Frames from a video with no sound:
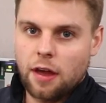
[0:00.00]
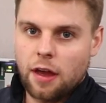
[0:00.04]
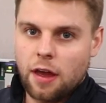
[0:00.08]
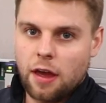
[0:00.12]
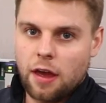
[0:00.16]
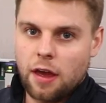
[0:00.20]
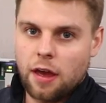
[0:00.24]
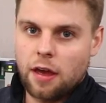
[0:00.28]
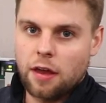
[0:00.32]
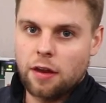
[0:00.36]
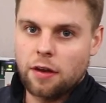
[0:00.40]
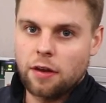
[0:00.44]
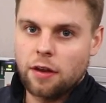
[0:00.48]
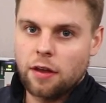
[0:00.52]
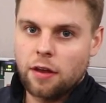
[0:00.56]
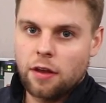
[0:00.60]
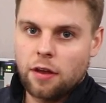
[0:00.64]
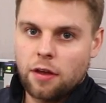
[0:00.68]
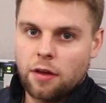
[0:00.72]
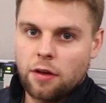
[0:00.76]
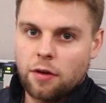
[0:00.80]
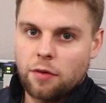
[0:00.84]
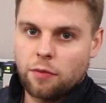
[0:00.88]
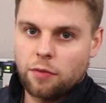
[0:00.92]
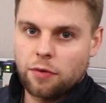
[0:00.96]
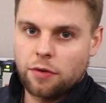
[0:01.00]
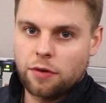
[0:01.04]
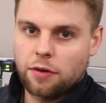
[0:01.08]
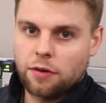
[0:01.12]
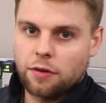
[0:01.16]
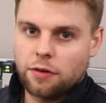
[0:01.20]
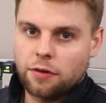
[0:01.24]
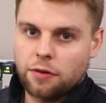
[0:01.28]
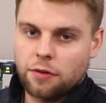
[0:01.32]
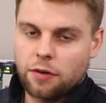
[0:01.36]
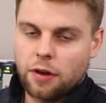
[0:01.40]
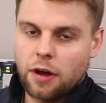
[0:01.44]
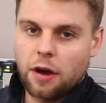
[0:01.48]
and
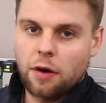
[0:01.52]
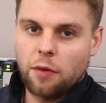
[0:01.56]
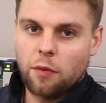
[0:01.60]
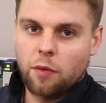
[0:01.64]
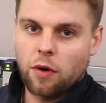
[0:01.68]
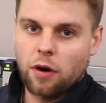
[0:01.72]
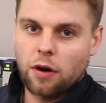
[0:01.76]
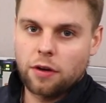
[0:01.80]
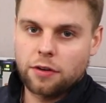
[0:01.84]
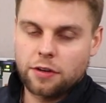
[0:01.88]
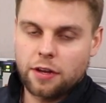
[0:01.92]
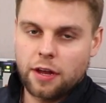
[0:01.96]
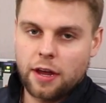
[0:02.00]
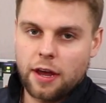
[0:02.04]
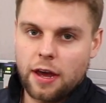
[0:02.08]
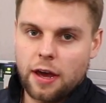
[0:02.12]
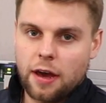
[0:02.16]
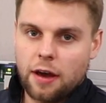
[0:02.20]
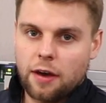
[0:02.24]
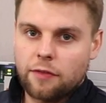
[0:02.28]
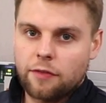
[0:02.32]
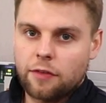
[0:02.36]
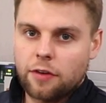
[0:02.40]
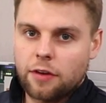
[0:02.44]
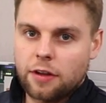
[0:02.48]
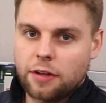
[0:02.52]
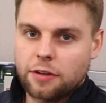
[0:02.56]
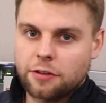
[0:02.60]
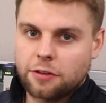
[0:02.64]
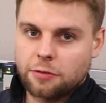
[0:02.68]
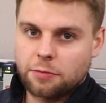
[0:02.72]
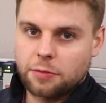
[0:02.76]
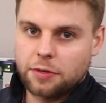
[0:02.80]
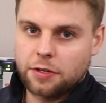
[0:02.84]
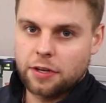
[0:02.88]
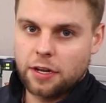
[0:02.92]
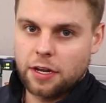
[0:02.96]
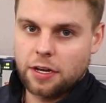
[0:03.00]
do not want to have an
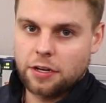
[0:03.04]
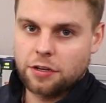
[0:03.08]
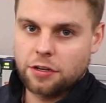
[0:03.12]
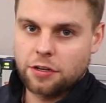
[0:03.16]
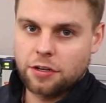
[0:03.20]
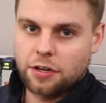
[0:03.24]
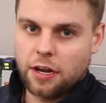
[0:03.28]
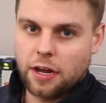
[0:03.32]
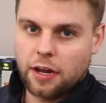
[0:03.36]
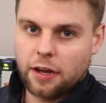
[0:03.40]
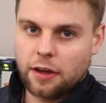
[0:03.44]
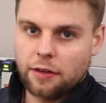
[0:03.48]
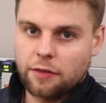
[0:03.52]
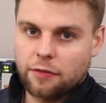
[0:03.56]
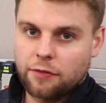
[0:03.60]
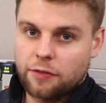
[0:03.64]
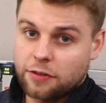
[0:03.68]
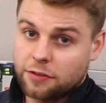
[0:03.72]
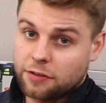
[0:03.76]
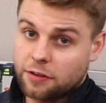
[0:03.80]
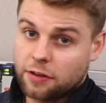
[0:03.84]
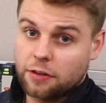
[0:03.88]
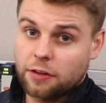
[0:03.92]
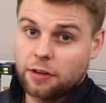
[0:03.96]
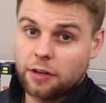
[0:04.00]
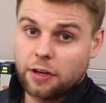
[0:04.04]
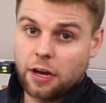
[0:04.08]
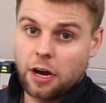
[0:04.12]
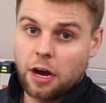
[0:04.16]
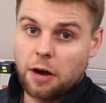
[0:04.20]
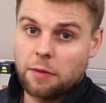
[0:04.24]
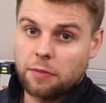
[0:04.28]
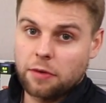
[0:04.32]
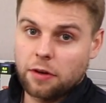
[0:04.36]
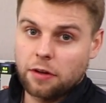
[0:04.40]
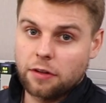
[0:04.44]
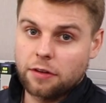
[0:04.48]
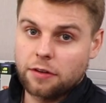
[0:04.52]
instrumentation tech physically
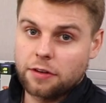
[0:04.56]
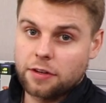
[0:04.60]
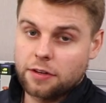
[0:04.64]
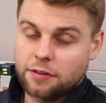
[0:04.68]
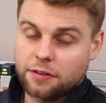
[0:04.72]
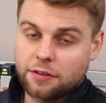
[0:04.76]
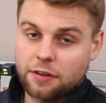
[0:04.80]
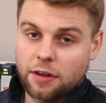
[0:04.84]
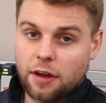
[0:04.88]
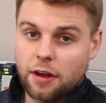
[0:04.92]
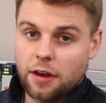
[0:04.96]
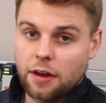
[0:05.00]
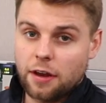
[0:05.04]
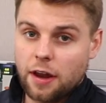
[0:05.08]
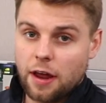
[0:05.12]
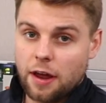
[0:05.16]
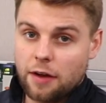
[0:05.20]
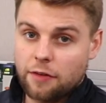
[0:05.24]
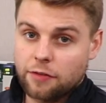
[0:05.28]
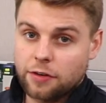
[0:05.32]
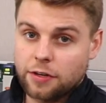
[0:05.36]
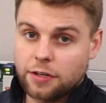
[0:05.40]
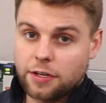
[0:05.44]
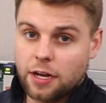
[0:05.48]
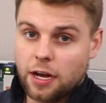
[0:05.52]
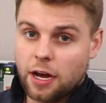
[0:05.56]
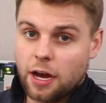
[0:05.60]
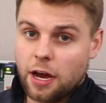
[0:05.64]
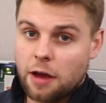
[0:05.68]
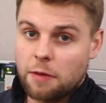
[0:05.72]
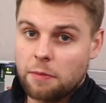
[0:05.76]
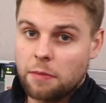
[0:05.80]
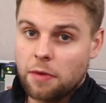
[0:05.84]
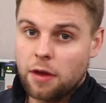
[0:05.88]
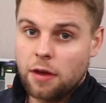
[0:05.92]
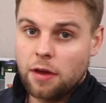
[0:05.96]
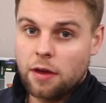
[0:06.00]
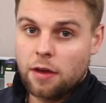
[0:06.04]
come on to site every
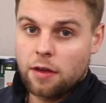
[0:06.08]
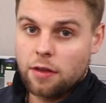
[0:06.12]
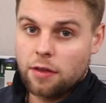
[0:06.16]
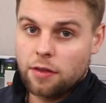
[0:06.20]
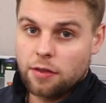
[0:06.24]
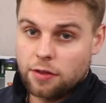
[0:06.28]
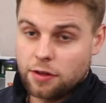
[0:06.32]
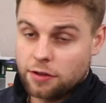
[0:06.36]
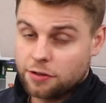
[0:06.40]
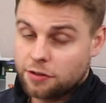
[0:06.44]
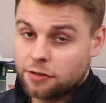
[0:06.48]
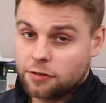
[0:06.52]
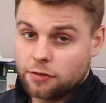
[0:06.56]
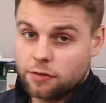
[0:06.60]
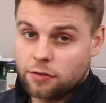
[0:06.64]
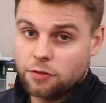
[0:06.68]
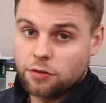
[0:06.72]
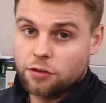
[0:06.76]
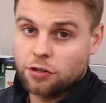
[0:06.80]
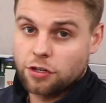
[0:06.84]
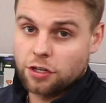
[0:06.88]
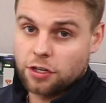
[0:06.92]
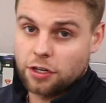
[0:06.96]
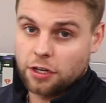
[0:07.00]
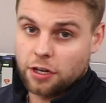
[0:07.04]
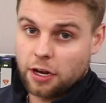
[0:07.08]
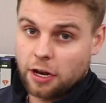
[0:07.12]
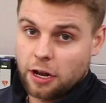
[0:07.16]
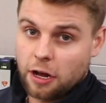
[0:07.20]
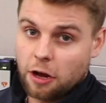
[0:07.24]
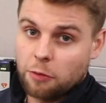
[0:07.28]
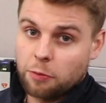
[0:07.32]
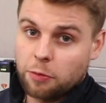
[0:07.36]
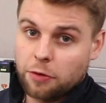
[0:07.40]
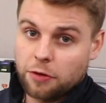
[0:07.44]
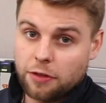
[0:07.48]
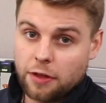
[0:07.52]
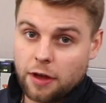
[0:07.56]
time, this solution can
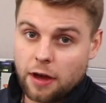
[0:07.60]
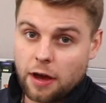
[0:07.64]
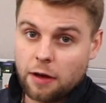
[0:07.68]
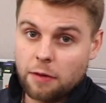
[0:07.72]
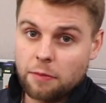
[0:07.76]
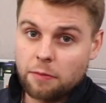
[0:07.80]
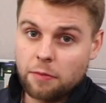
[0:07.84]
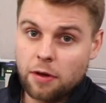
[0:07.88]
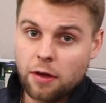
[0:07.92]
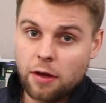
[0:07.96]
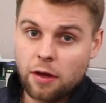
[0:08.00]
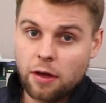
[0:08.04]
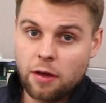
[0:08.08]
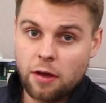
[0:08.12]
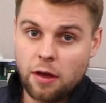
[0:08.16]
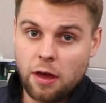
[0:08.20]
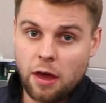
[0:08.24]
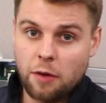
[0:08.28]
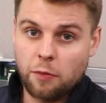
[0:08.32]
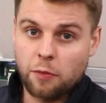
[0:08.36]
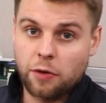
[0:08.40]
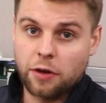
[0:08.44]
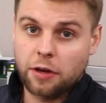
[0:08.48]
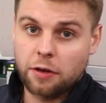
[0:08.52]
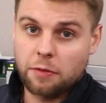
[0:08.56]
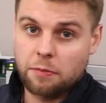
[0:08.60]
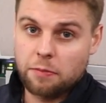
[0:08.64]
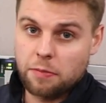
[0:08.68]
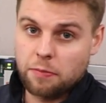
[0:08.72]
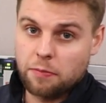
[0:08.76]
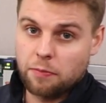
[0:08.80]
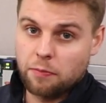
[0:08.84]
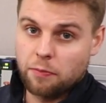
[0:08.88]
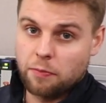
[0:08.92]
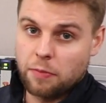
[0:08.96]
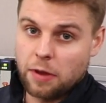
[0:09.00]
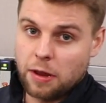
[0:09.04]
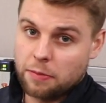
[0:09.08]
help with that, and we can
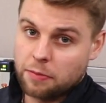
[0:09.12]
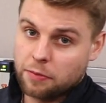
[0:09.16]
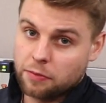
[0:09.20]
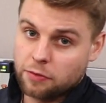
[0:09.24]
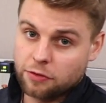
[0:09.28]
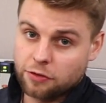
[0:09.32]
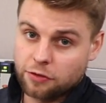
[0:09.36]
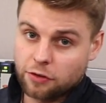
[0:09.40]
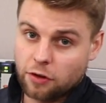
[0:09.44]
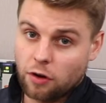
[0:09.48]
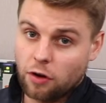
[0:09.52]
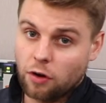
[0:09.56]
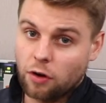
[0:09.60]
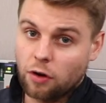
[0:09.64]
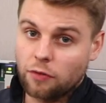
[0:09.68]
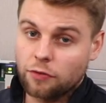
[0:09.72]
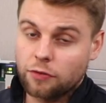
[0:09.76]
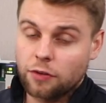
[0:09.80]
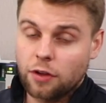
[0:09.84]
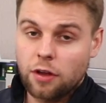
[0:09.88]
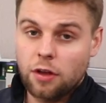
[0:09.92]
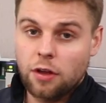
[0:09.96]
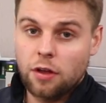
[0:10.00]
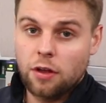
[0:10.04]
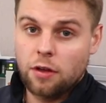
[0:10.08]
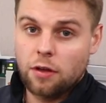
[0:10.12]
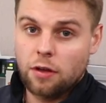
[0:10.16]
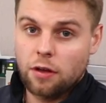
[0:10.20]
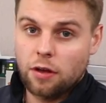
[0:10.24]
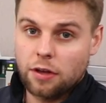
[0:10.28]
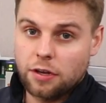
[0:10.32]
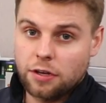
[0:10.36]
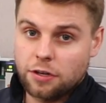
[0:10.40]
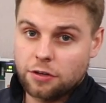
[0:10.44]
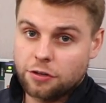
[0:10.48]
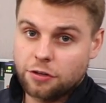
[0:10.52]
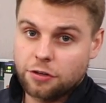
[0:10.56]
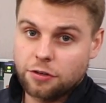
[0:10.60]
maybe resolve
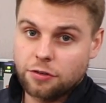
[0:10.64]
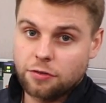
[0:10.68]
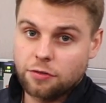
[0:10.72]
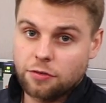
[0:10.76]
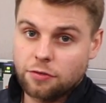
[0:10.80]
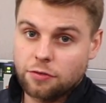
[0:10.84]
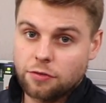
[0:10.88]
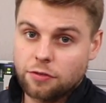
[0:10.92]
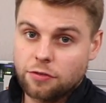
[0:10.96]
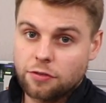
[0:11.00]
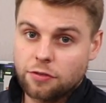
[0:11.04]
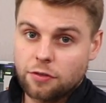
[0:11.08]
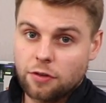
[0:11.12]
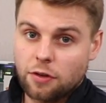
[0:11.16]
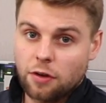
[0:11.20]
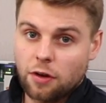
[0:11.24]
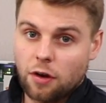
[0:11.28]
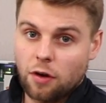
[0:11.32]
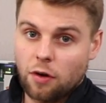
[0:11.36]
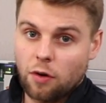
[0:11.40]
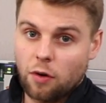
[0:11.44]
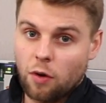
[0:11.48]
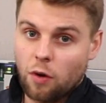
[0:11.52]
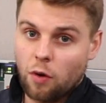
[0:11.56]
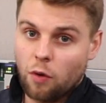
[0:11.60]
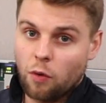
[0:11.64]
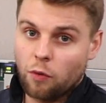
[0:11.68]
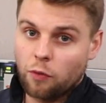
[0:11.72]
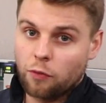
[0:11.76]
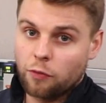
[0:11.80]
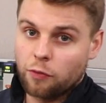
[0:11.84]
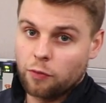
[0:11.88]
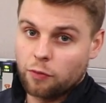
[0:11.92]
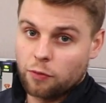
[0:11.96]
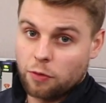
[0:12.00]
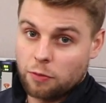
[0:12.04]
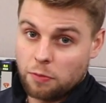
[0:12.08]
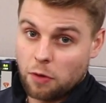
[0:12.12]
issues
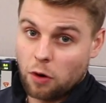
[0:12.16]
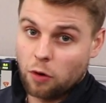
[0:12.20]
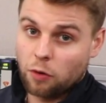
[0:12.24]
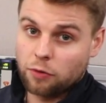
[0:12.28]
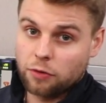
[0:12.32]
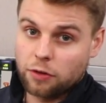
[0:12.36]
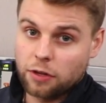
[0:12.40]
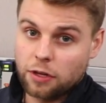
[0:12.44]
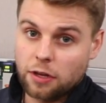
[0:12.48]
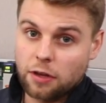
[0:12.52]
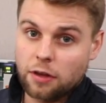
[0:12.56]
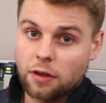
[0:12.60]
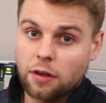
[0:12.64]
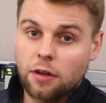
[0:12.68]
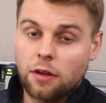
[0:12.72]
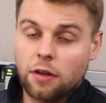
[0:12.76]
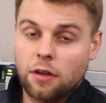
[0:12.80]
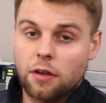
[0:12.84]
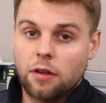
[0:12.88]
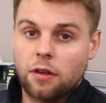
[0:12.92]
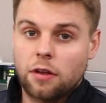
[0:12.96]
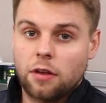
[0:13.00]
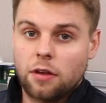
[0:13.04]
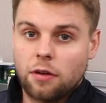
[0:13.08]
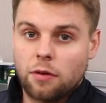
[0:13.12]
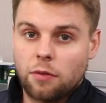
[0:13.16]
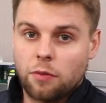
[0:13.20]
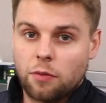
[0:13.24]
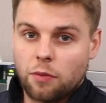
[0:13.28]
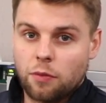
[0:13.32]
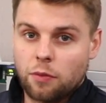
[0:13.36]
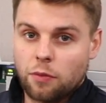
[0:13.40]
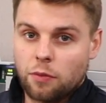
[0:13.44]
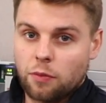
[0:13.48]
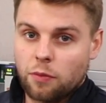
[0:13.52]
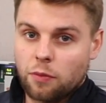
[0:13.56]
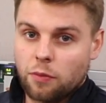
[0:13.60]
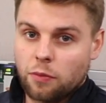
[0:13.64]
remotely
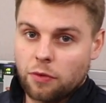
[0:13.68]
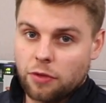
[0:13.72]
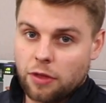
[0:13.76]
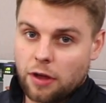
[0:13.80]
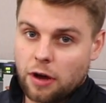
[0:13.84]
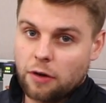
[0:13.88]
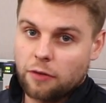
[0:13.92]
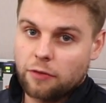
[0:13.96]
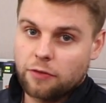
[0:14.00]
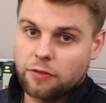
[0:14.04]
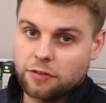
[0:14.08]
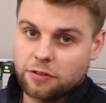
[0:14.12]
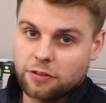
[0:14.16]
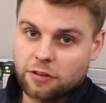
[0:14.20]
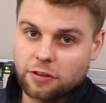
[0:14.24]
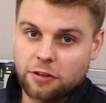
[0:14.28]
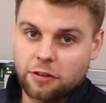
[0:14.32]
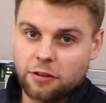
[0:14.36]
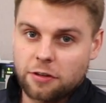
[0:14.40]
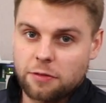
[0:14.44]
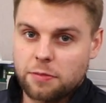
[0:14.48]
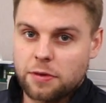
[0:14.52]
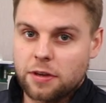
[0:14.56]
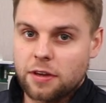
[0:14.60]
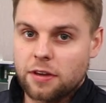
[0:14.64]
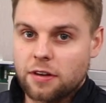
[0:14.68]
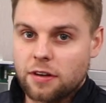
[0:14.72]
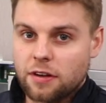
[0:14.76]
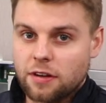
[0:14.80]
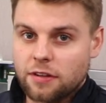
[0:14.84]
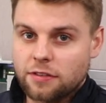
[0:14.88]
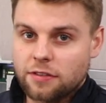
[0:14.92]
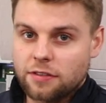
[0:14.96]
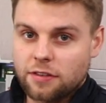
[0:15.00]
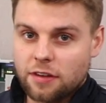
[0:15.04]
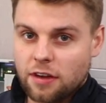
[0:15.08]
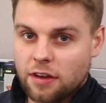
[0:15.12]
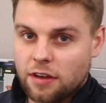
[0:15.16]
without physically being on
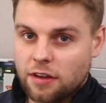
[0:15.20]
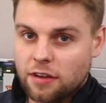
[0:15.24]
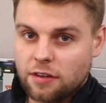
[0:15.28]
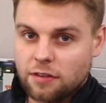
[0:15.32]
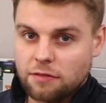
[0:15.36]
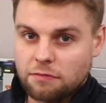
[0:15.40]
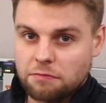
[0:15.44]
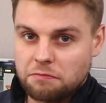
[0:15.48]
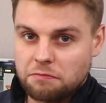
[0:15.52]
site.